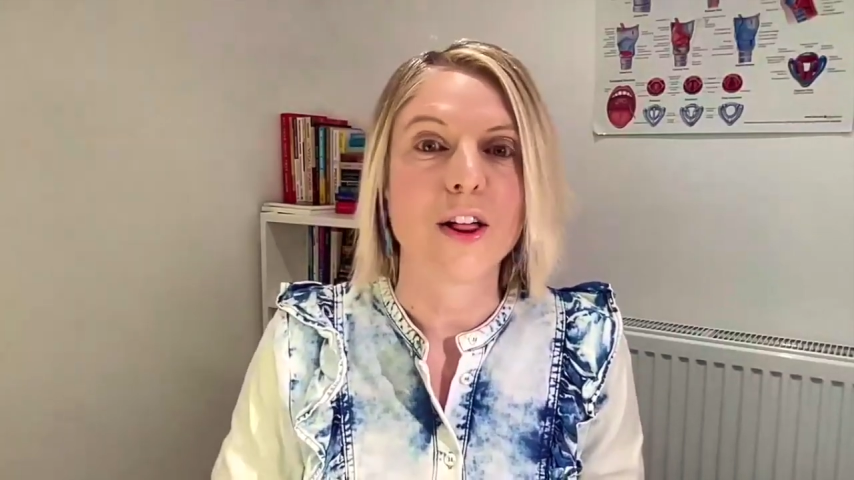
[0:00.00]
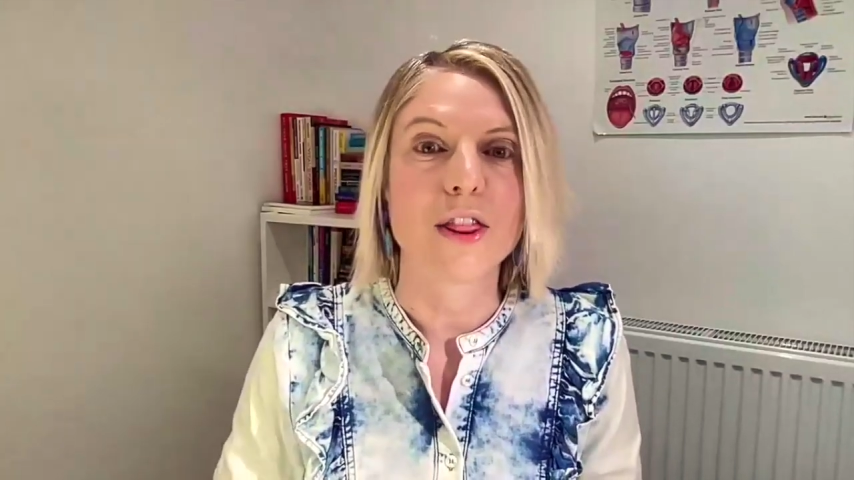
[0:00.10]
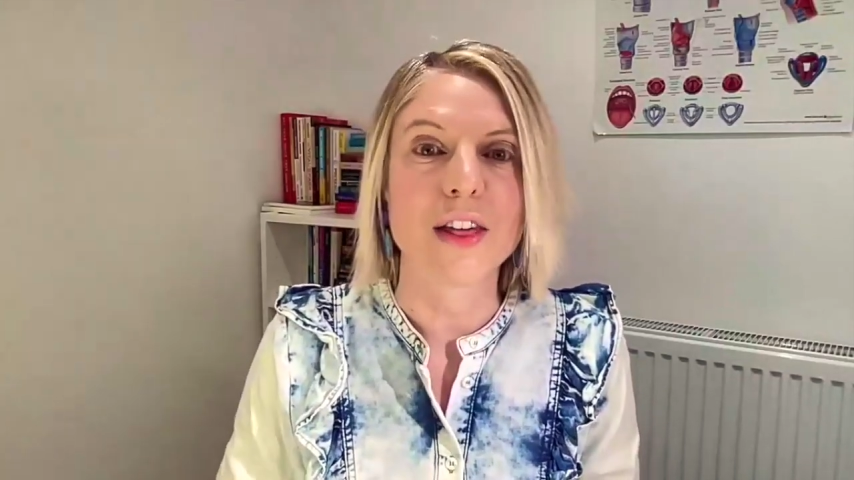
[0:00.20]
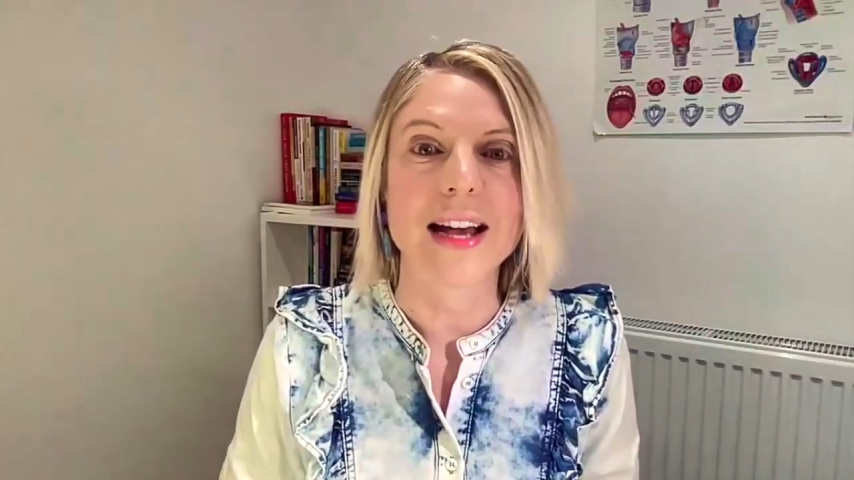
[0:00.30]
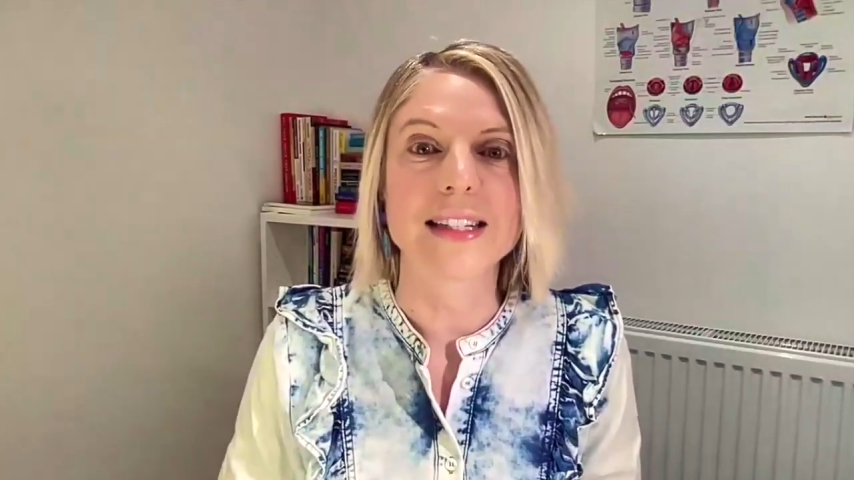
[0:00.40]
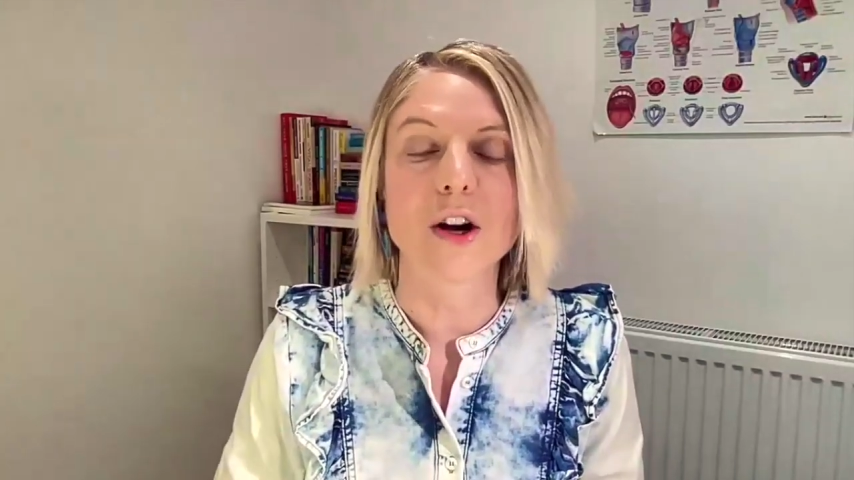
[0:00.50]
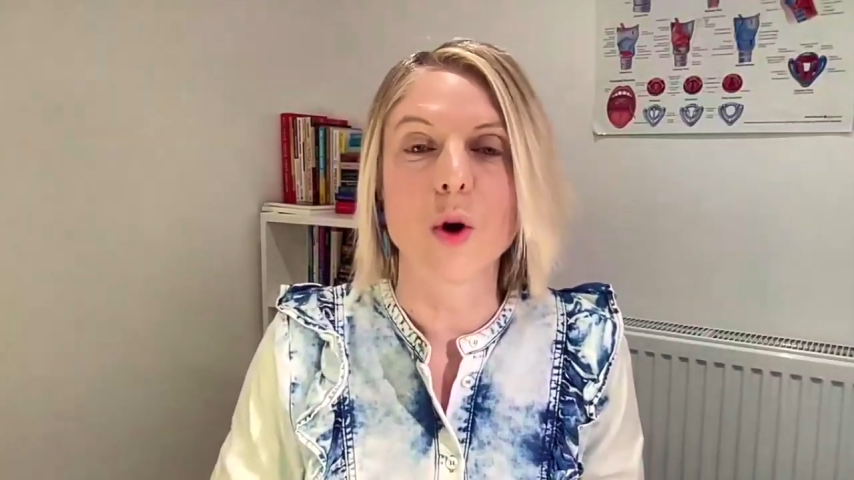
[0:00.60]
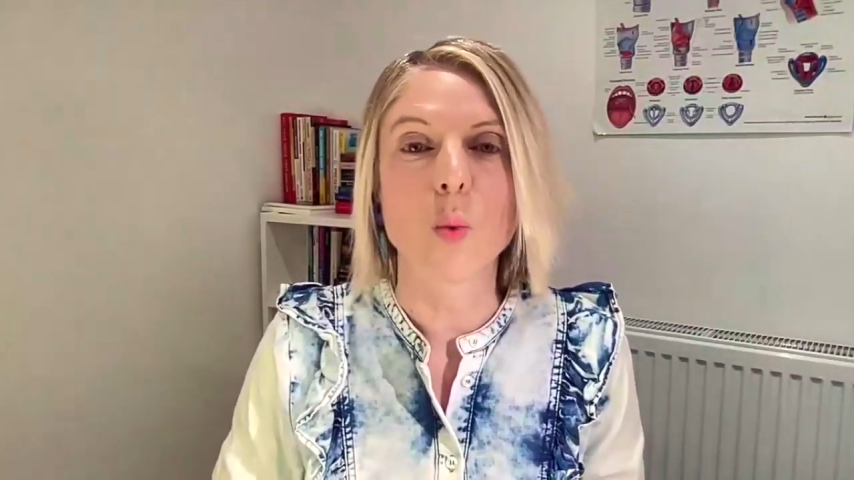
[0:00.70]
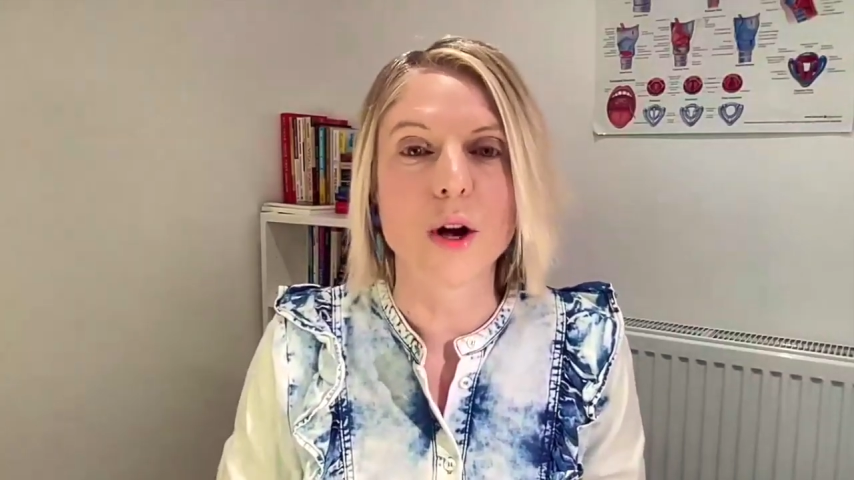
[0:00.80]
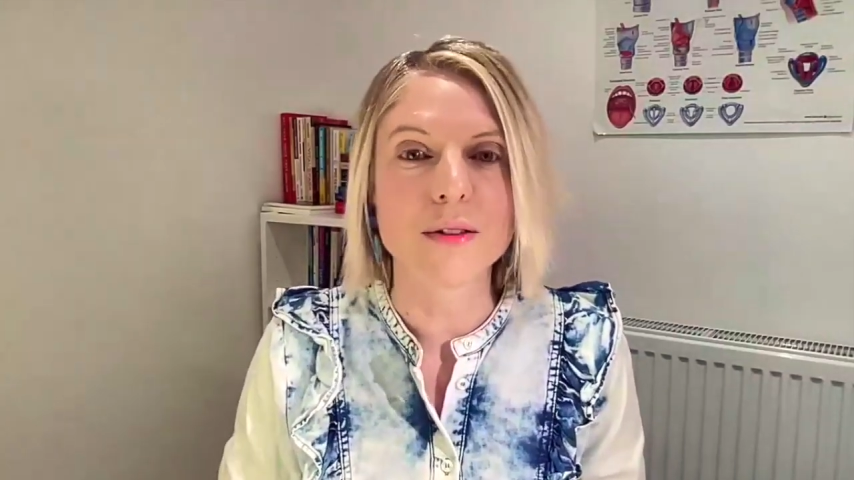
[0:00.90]
that our
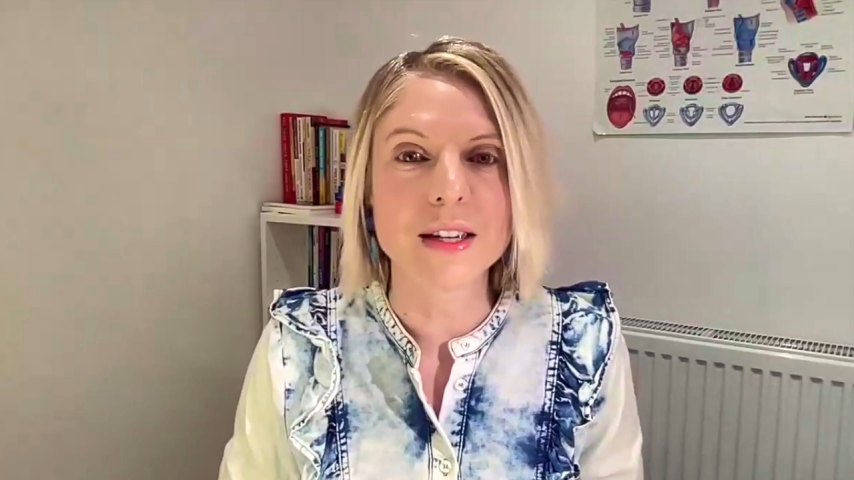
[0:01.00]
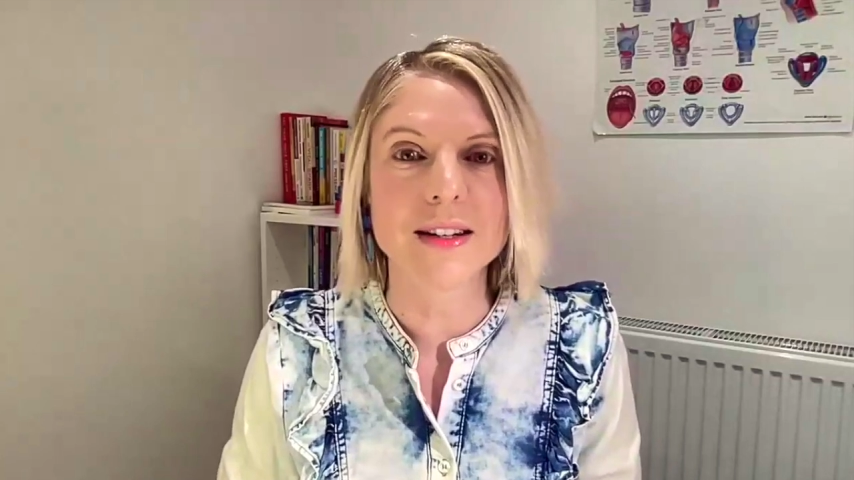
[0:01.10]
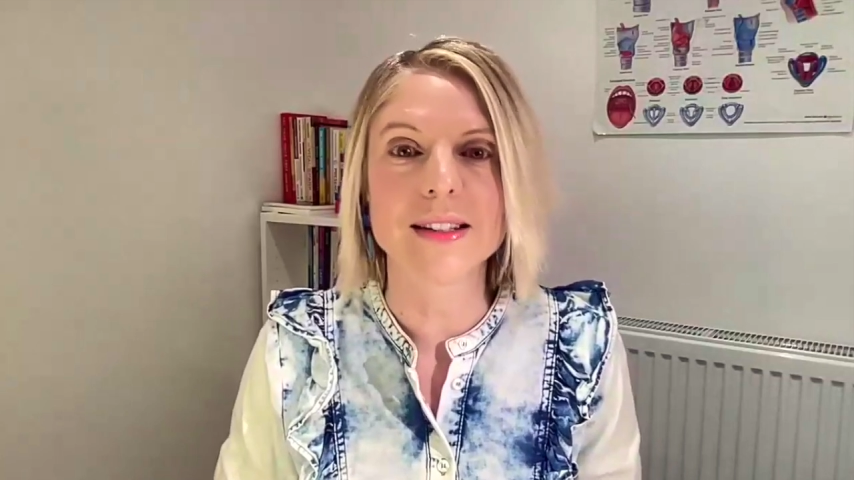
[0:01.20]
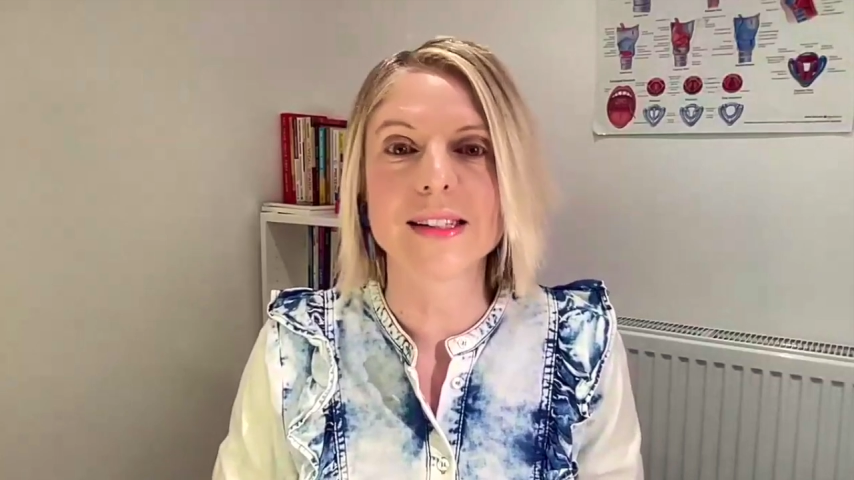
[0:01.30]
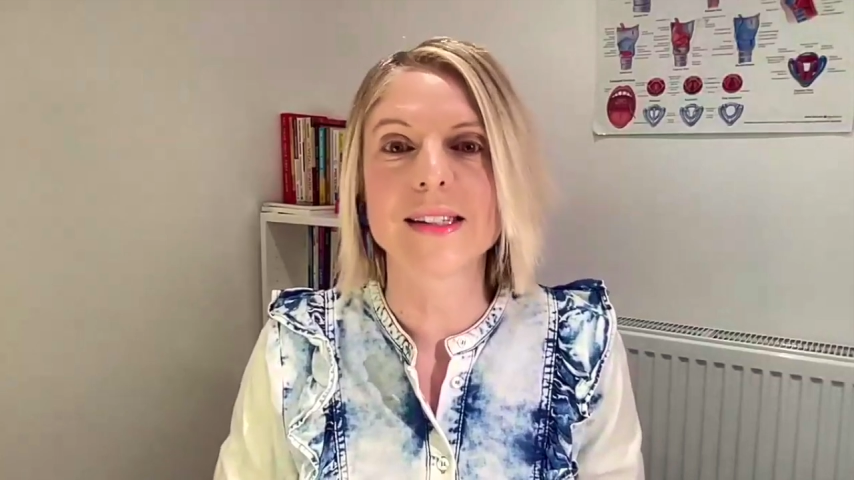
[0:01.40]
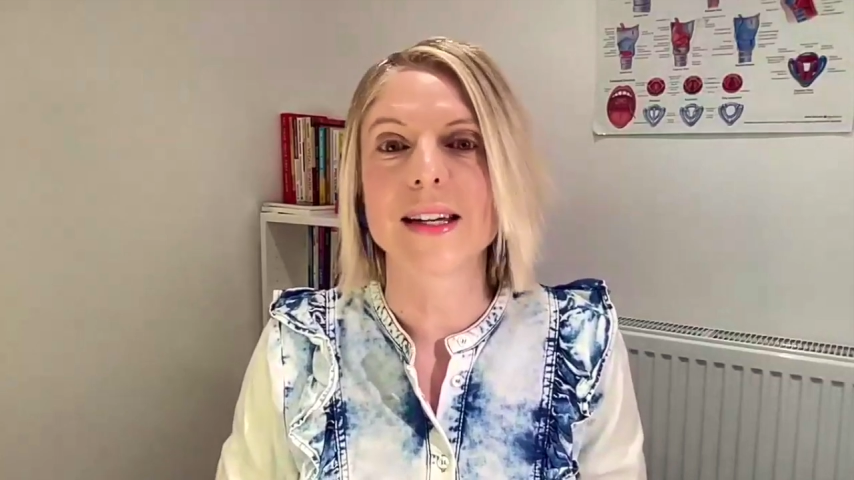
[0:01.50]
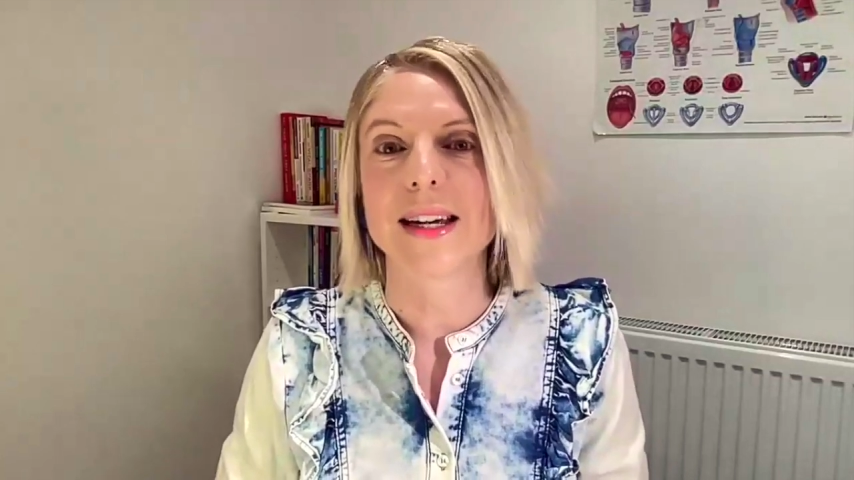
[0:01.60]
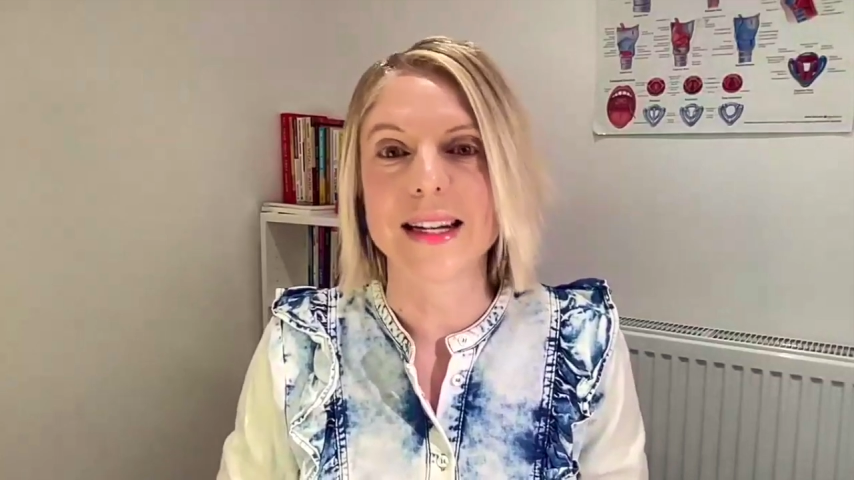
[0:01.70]
worthiness